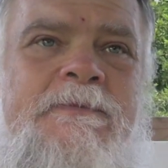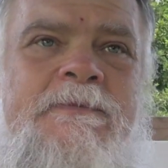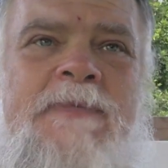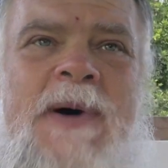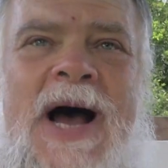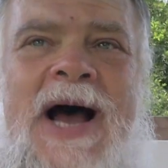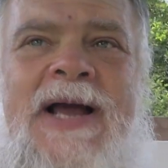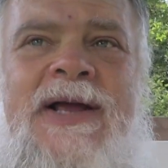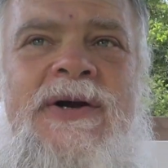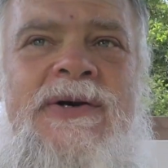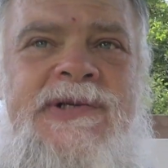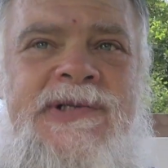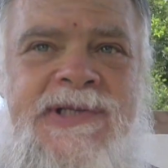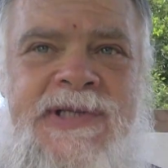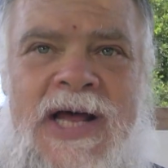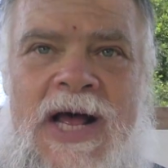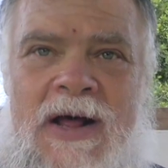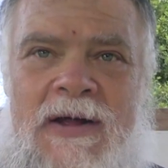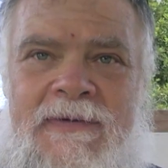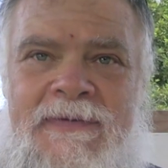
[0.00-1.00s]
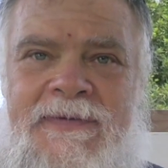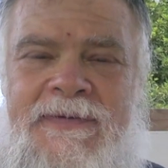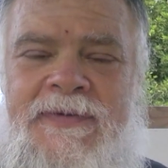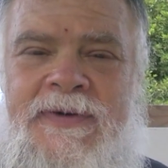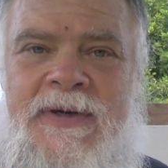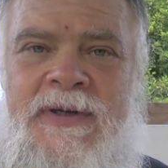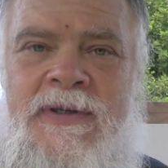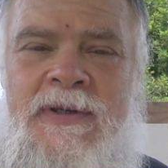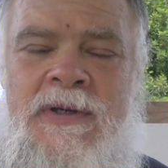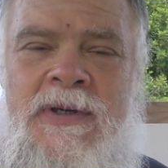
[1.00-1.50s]
by yourself
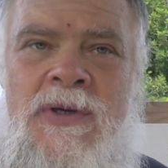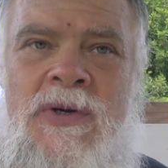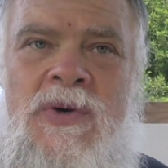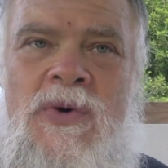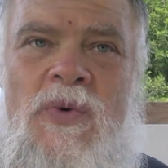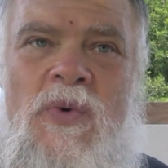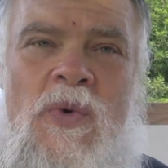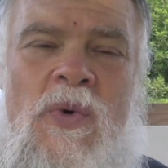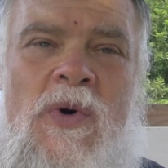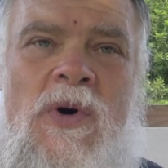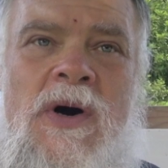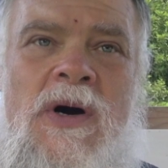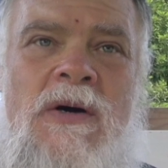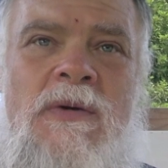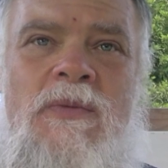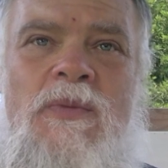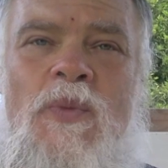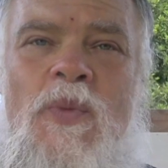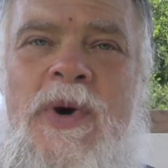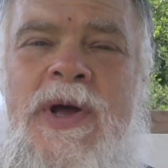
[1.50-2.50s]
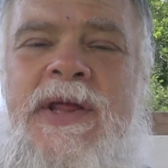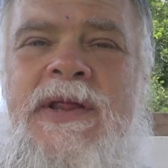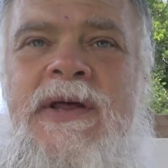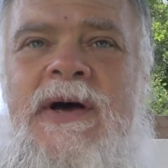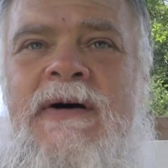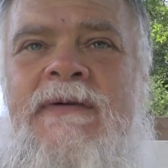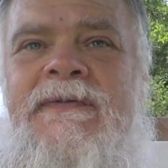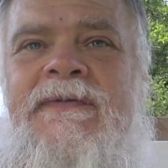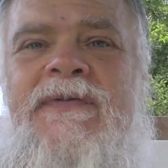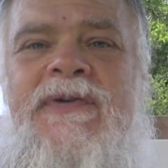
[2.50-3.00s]
or
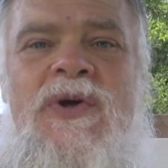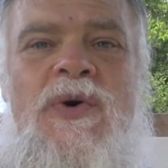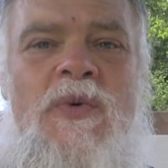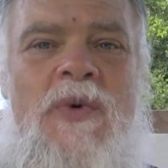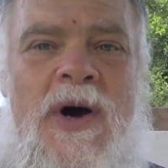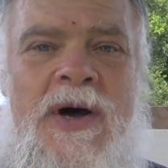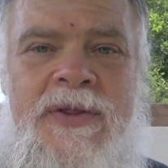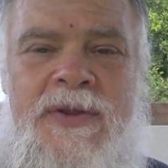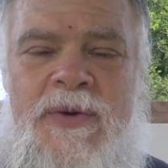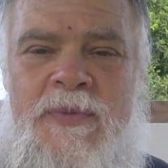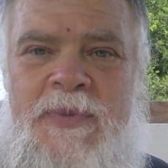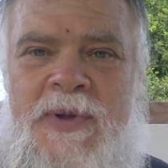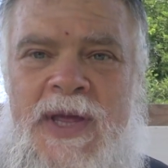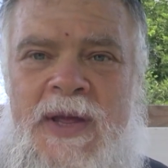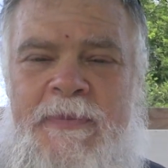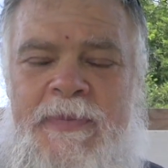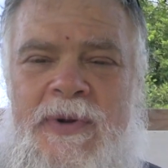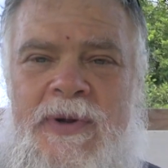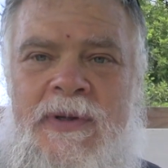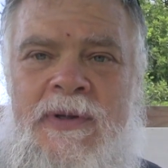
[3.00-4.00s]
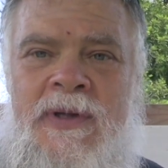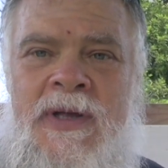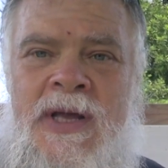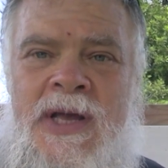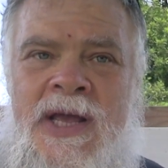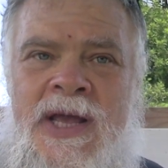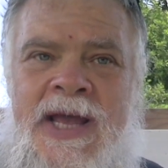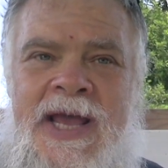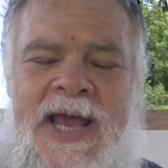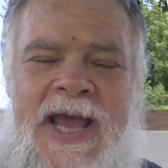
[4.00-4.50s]
with a few other people
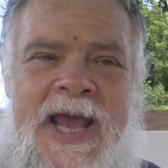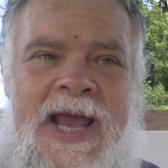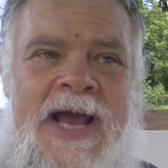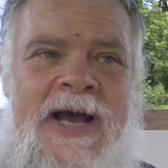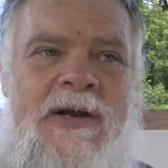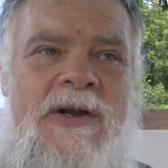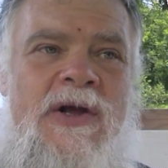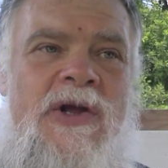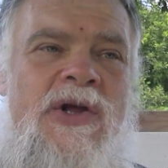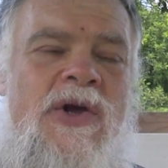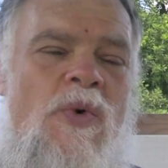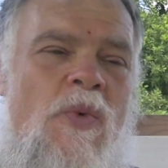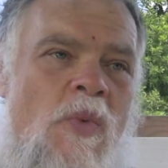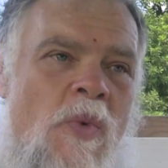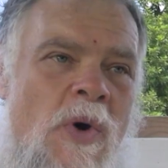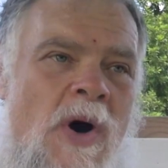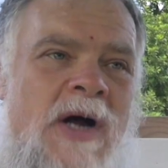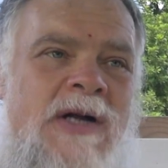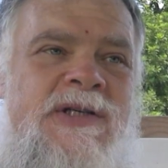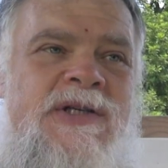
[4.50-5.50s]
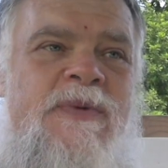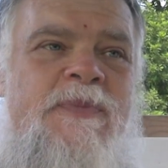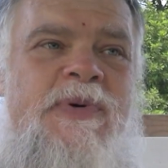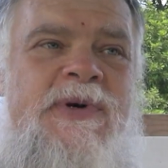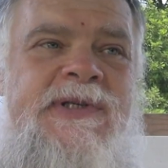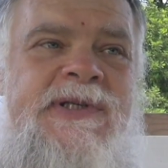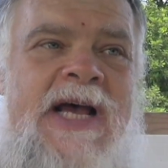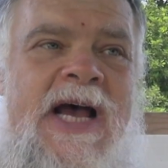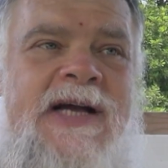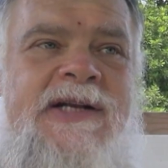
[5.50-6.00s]
and you want to
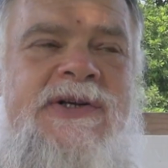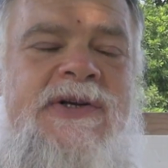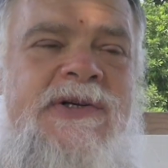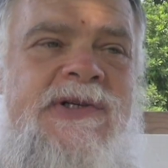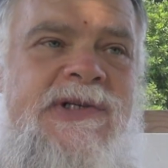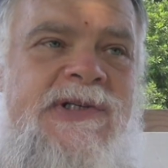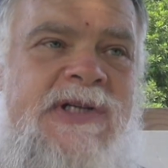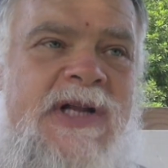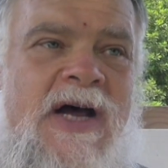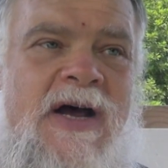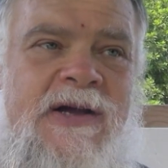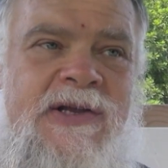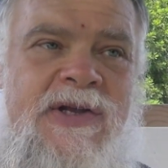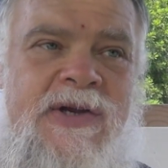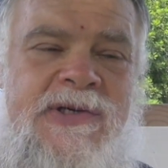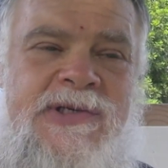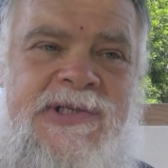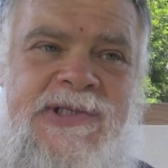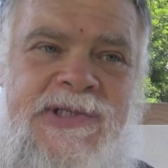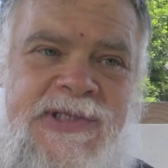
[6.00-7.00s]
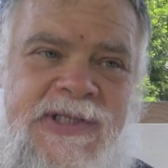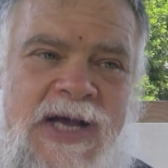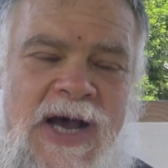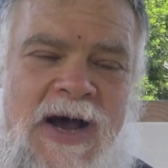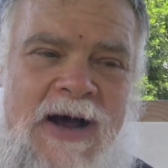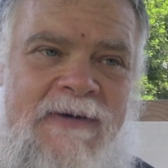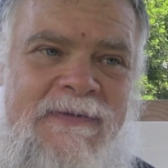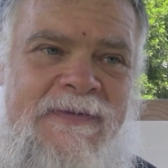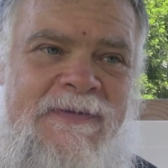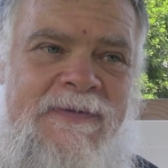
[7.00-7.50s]
protect your
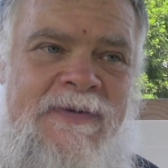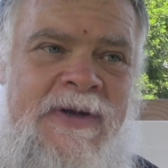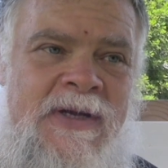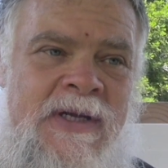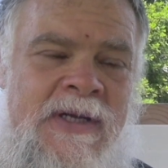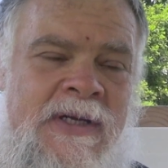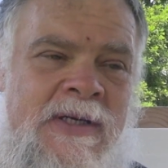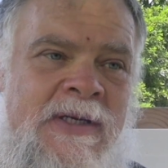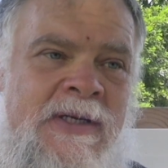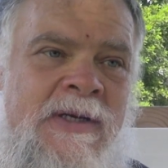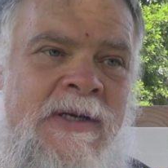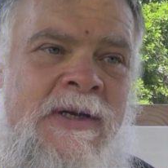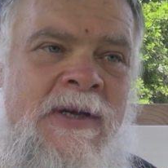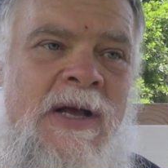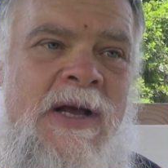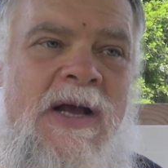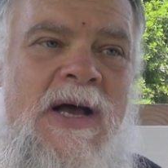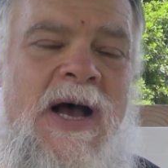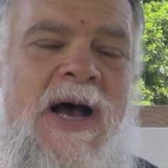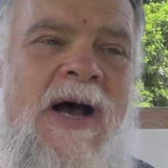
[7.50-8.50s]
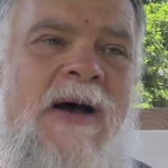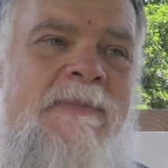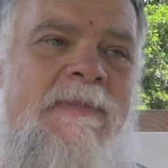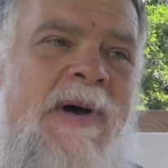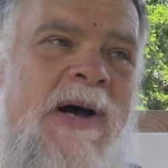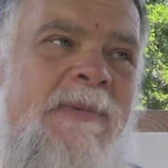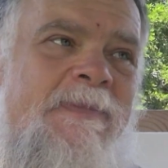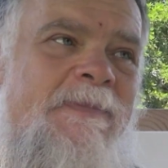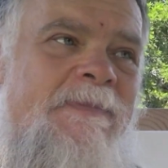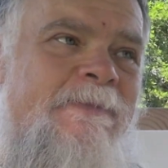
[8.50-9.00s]
stuff,
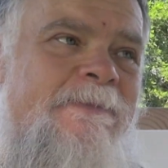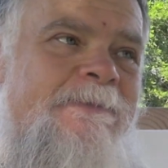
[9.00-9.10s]
a